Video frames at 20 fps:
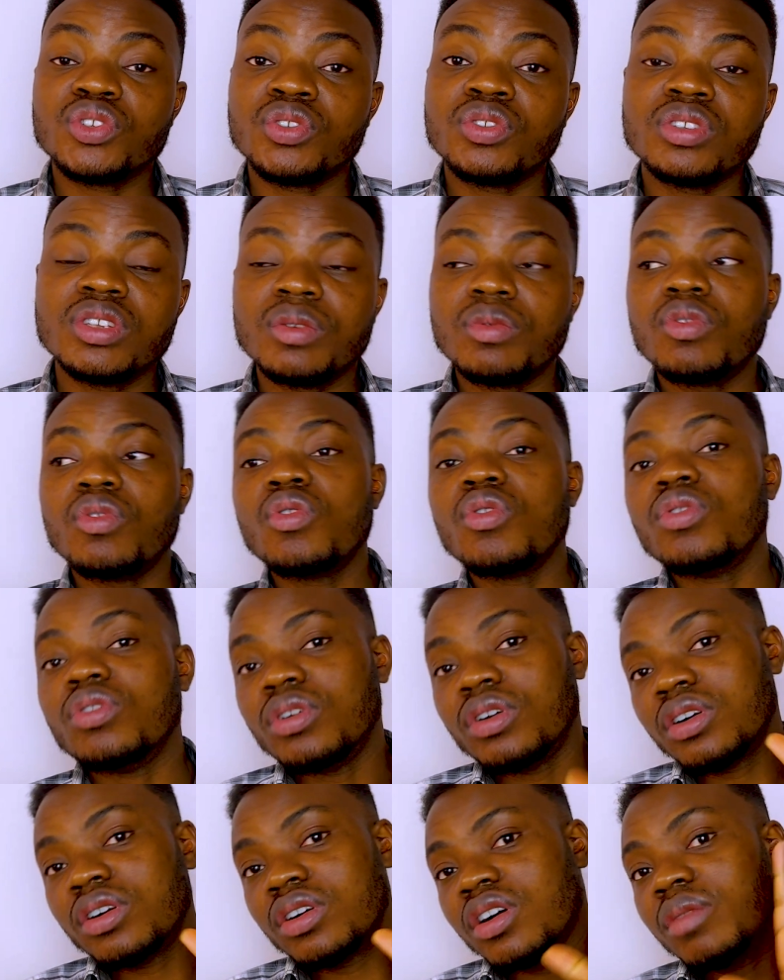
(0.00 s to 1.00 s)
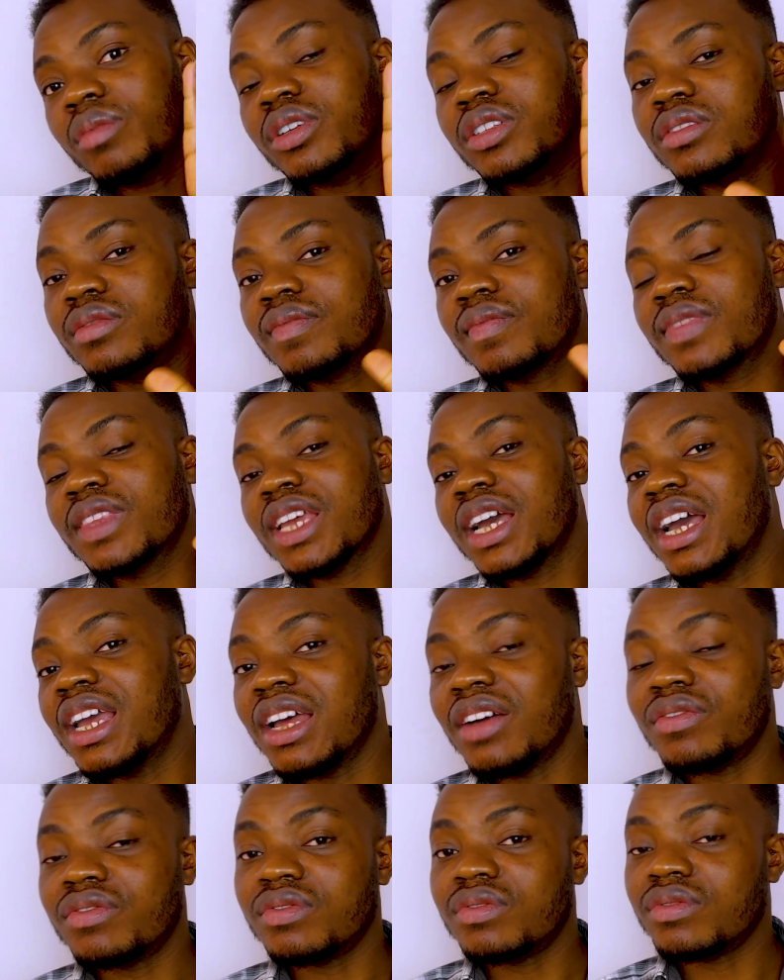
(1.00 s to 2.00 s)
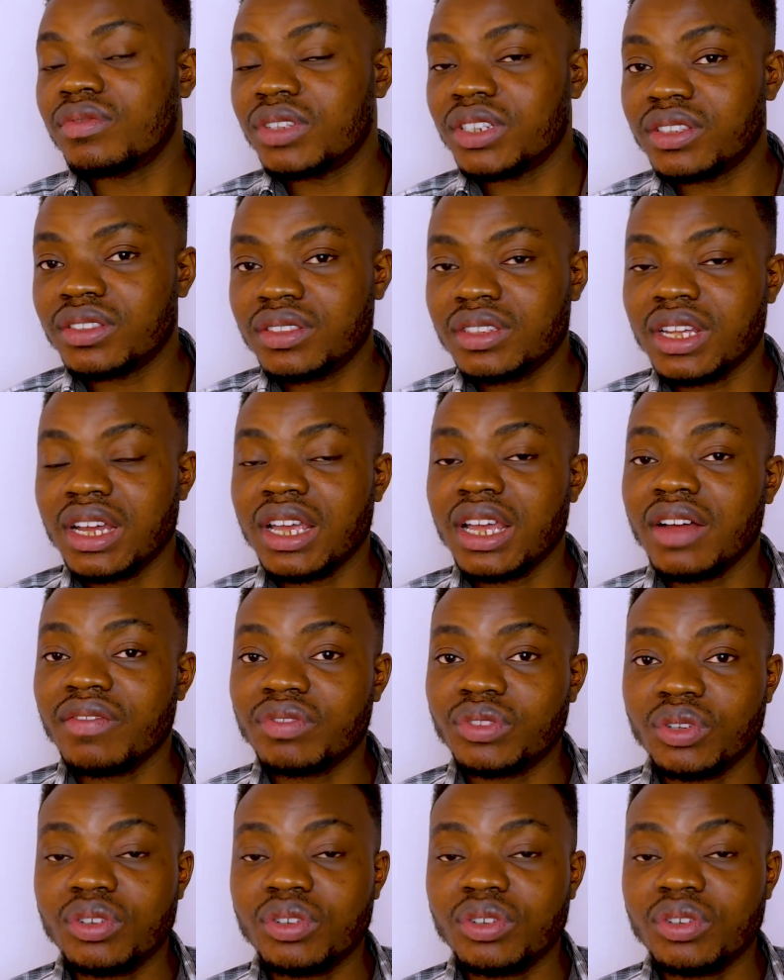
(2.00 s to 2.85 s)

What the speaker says: Show them, oh, come on, I have